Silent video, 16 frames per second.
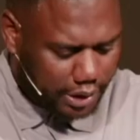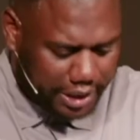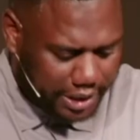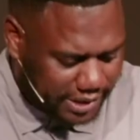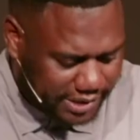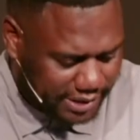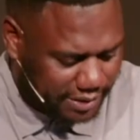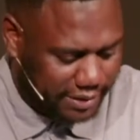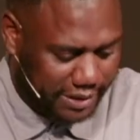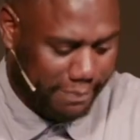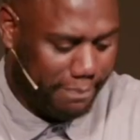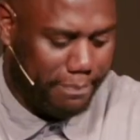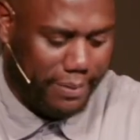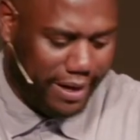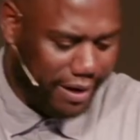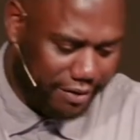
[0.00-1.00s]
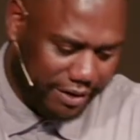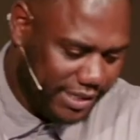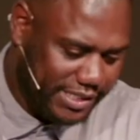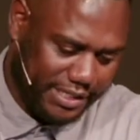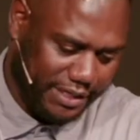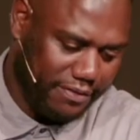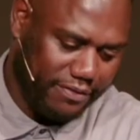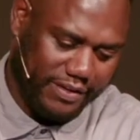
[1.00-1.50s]
It is an
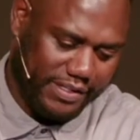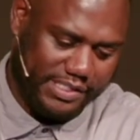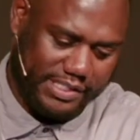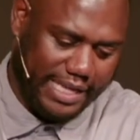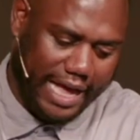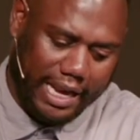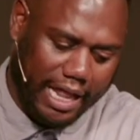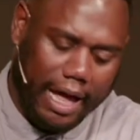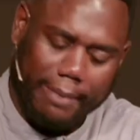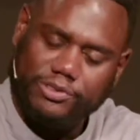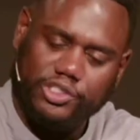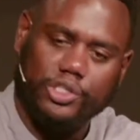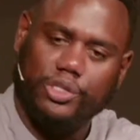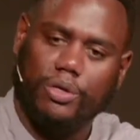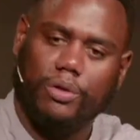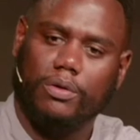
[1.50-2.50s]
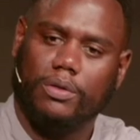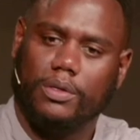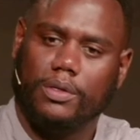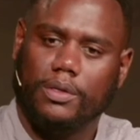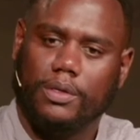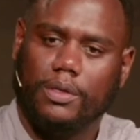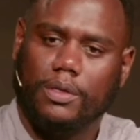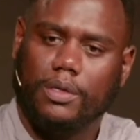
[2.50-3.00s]
imperative. It's not optional.
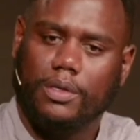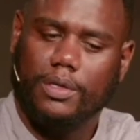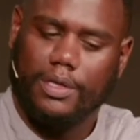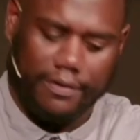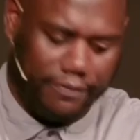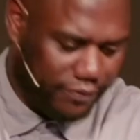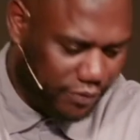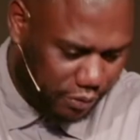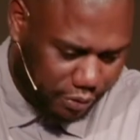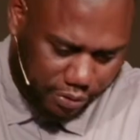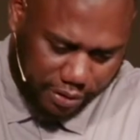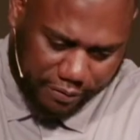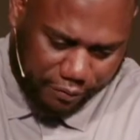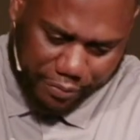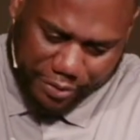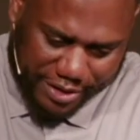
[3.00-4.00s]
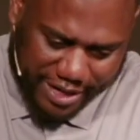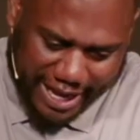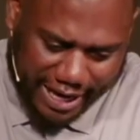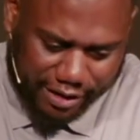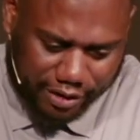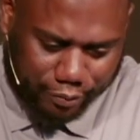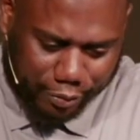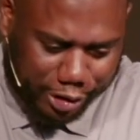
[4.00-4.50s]
If you if we're
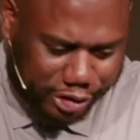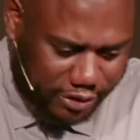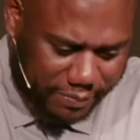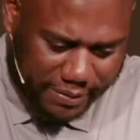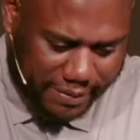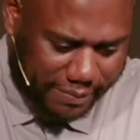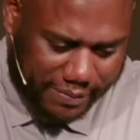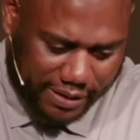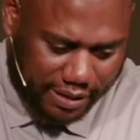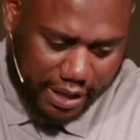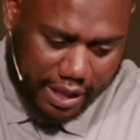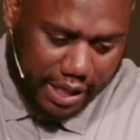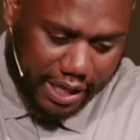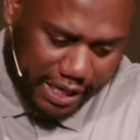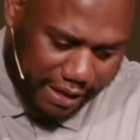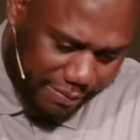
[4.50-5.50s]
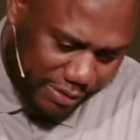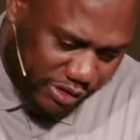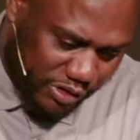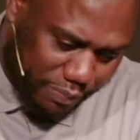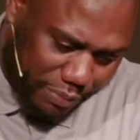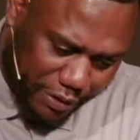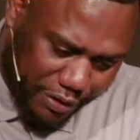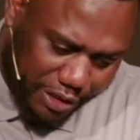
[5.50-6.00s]
not worshiping him in
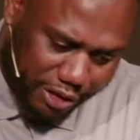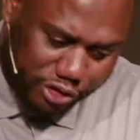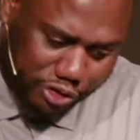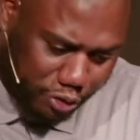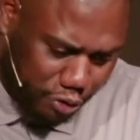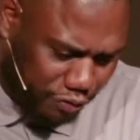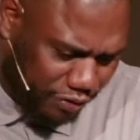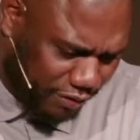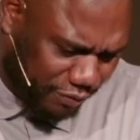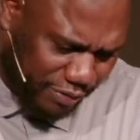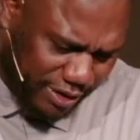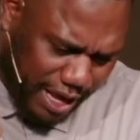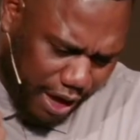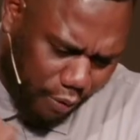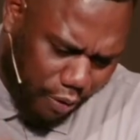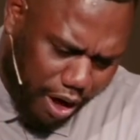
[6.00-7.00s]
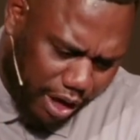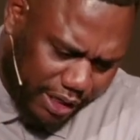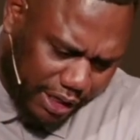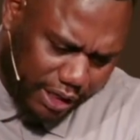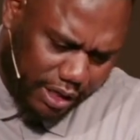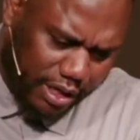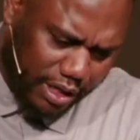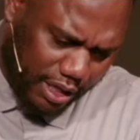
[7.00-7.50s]
spirit and truth, if we're not
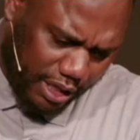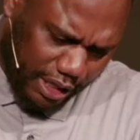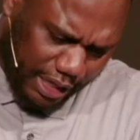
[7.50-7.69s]
walking